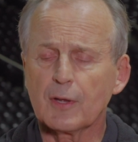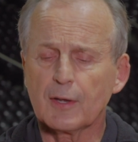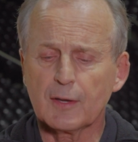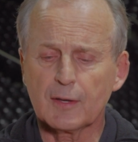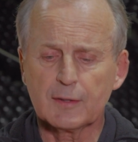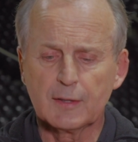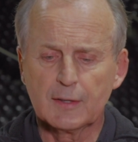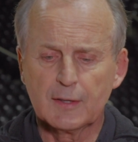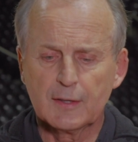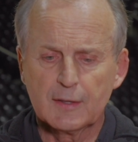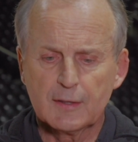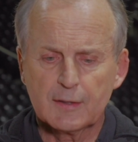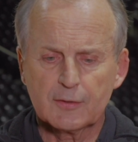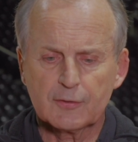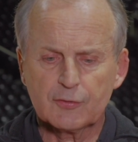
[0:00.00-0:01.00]
Uh,
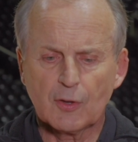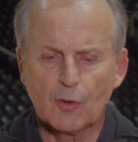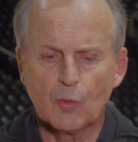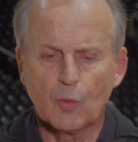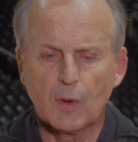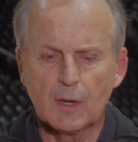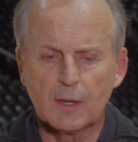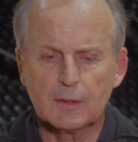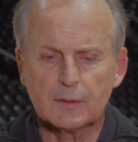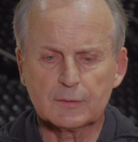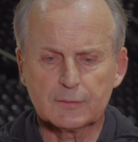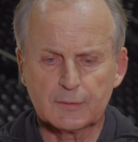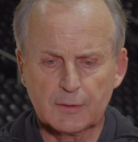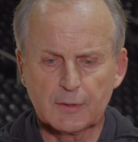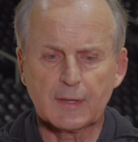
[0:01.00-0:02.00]
so uh,
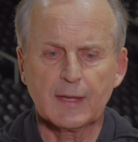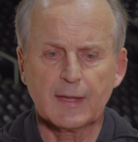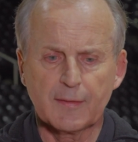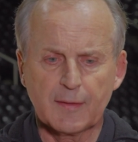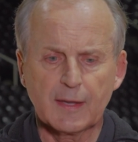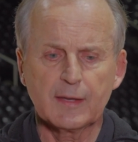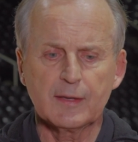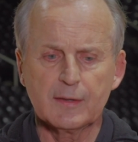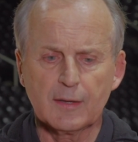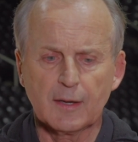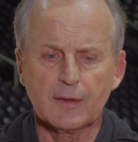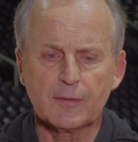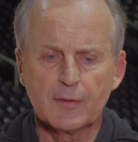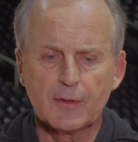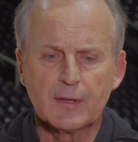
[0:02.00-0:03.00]
again, they uh,
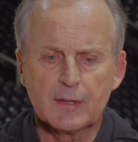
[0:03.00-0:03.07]
uh,